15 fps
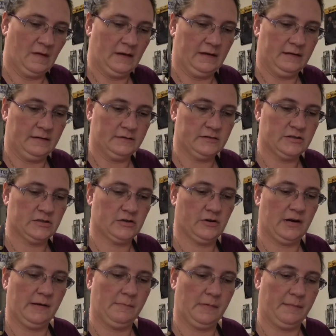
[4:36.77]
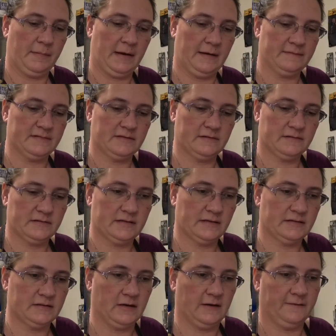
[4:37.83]
Kind of scrape my popsicle
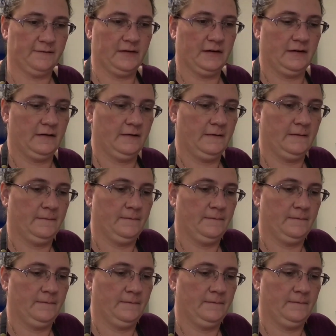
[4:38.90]
sticks off there.